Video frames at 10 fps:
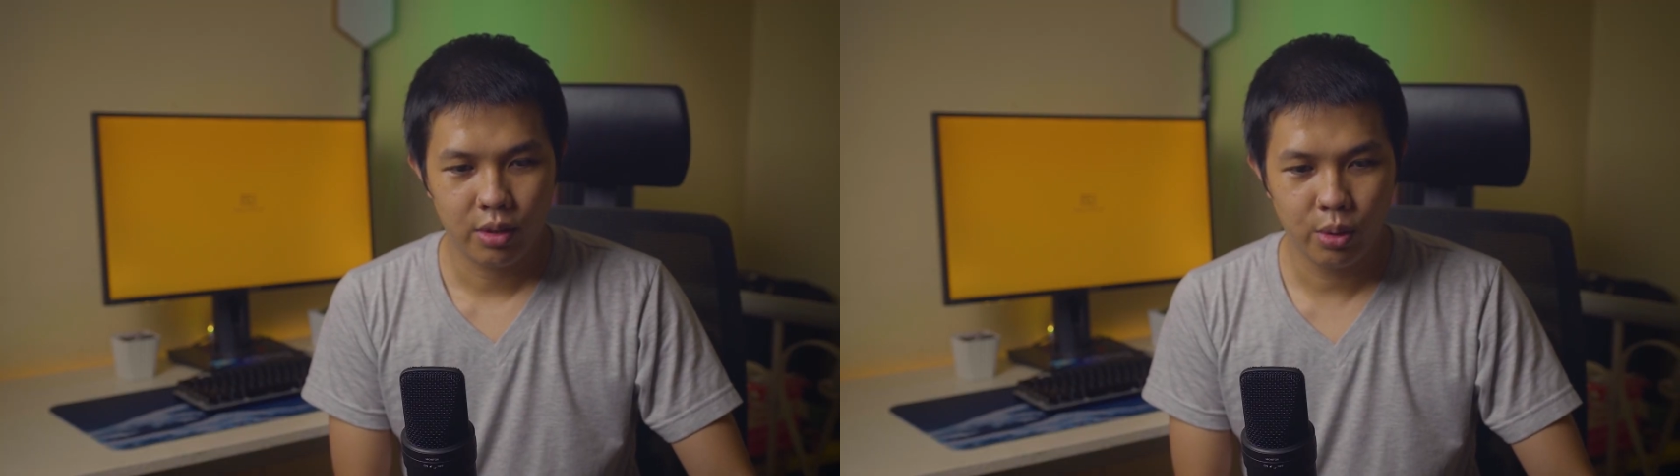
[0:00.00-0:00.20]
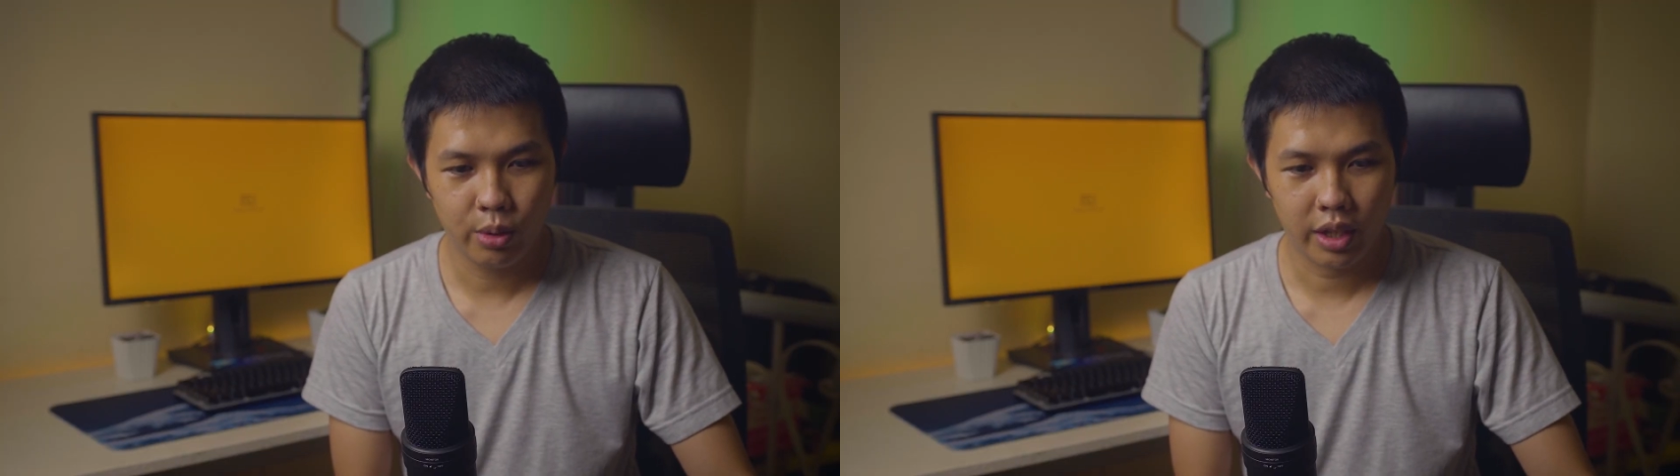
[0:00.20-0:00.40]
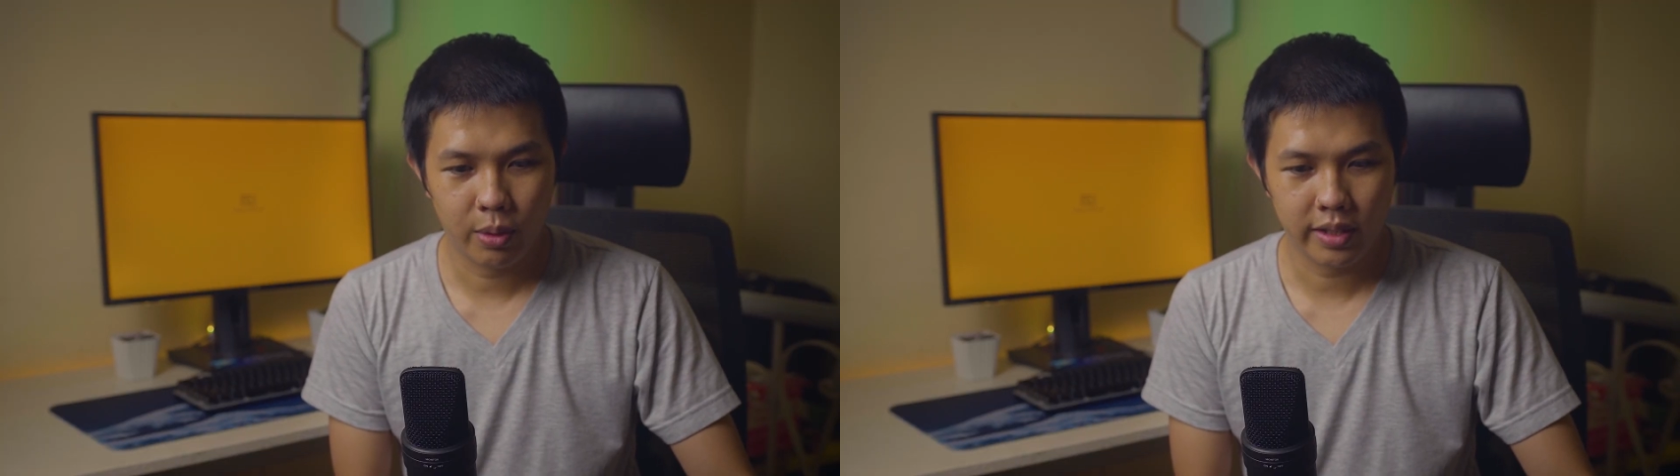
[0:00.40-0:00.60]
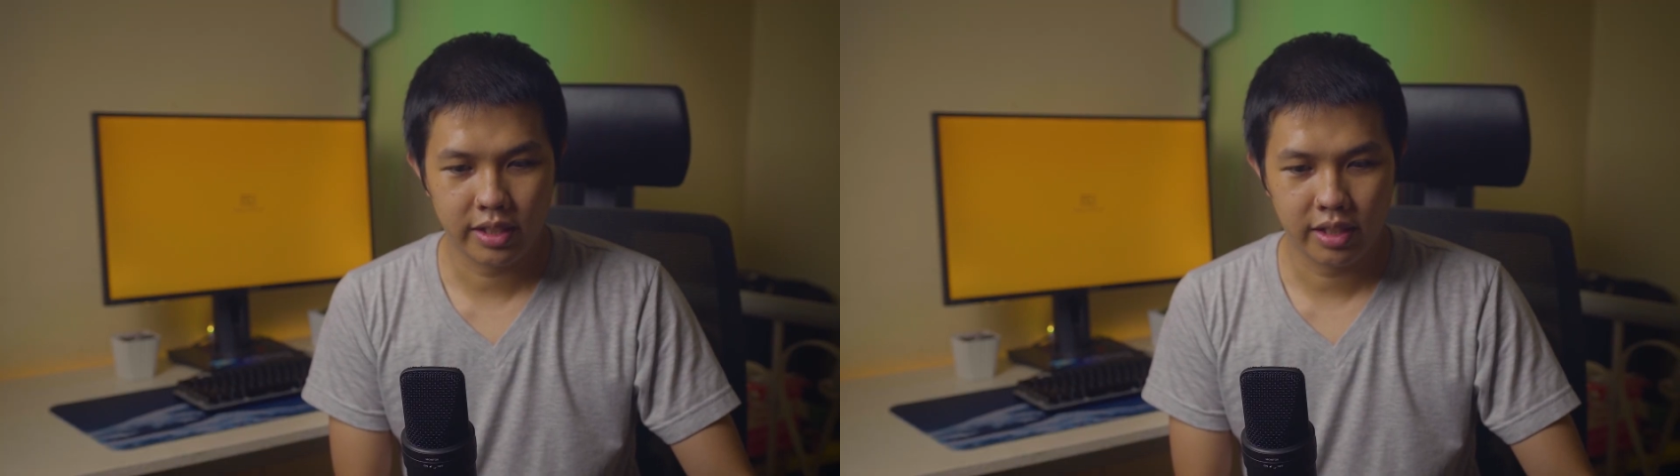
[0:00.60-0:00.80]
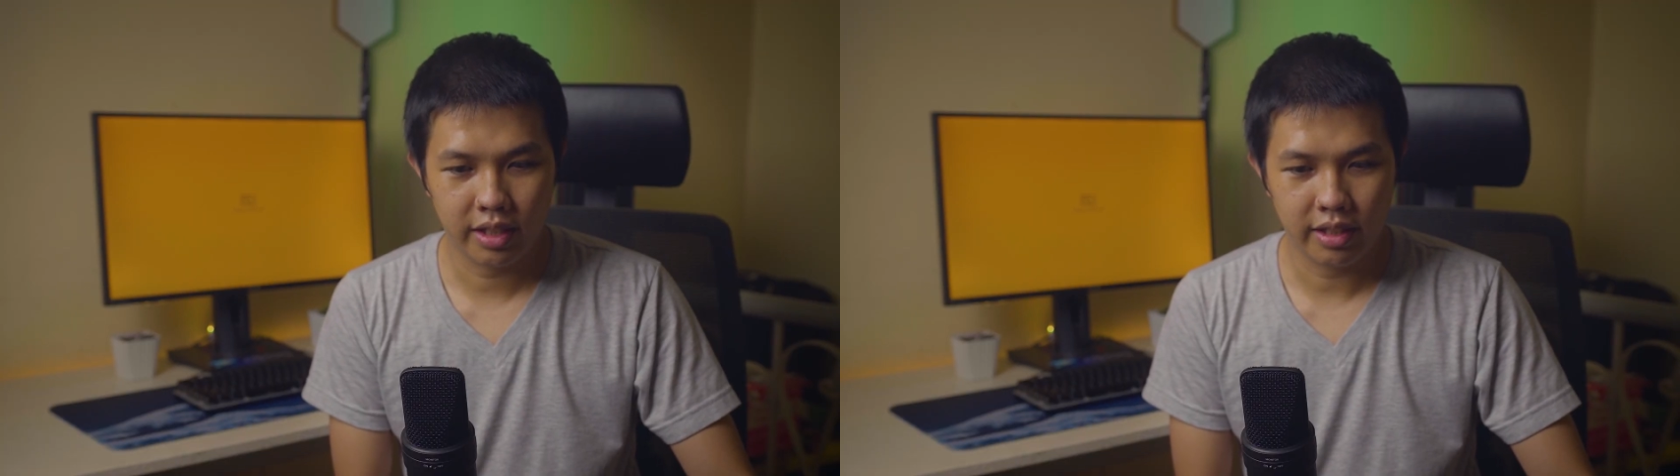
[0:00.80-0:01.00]
who
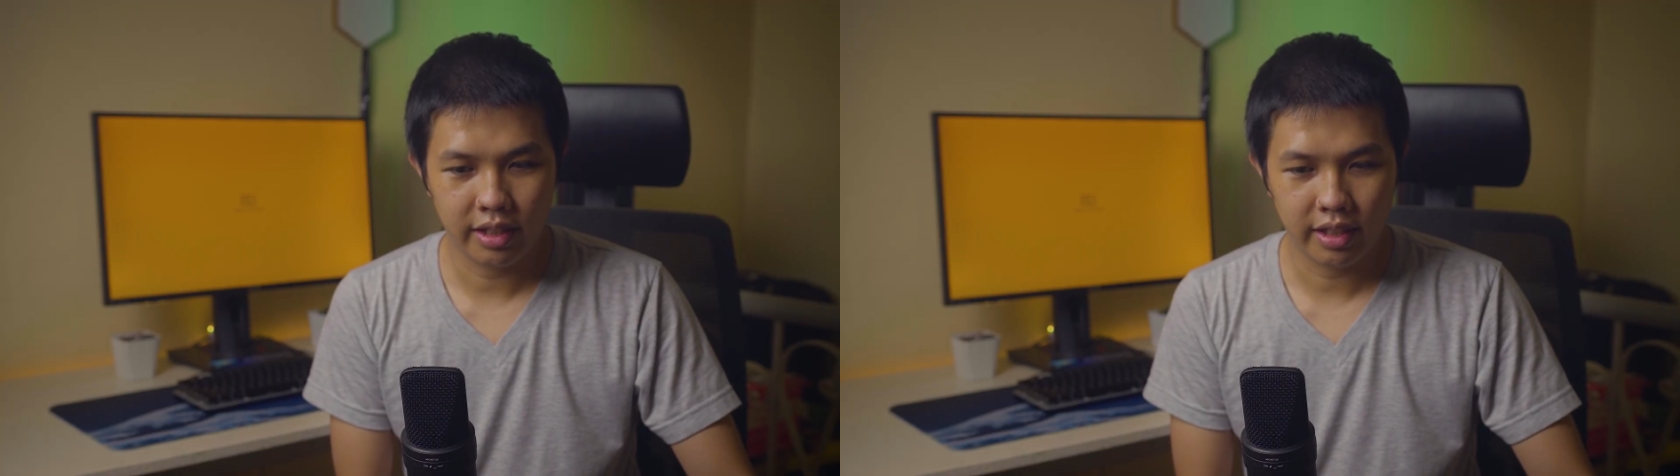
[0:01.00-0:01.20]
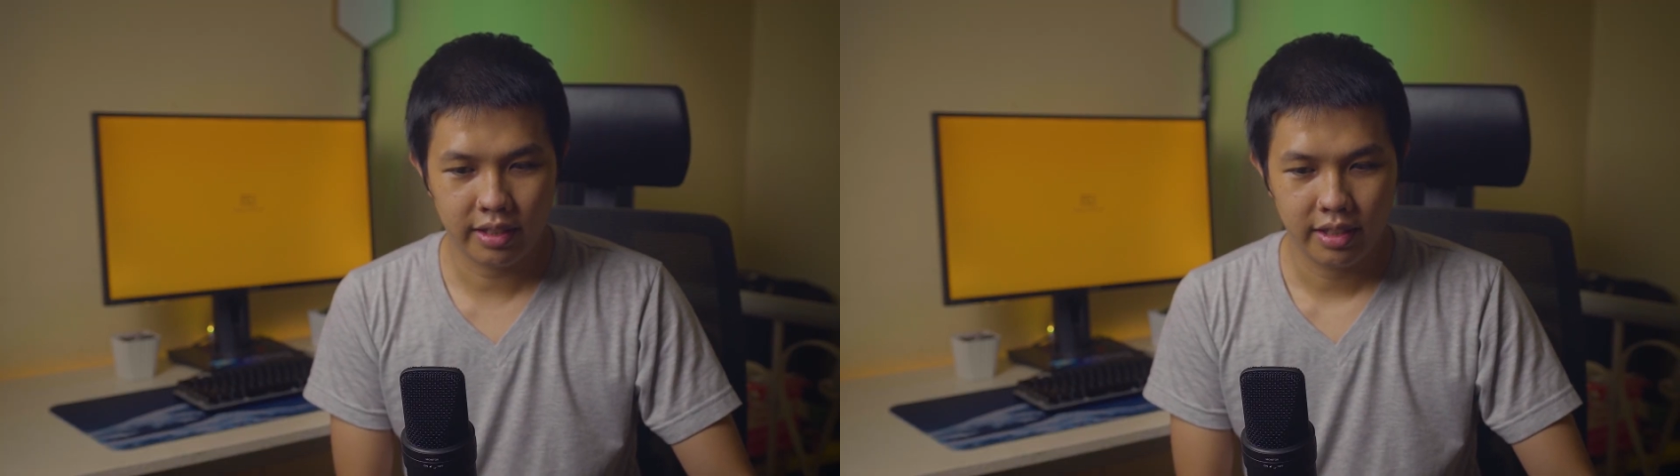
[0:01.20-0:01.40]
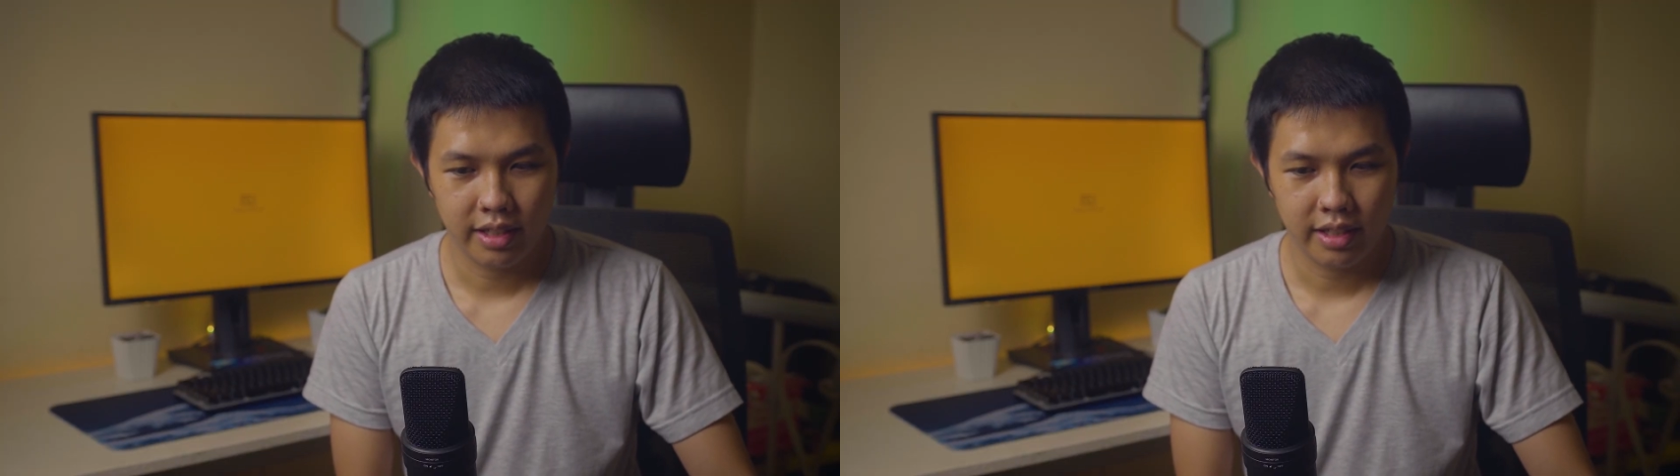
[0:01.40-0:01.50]
requested that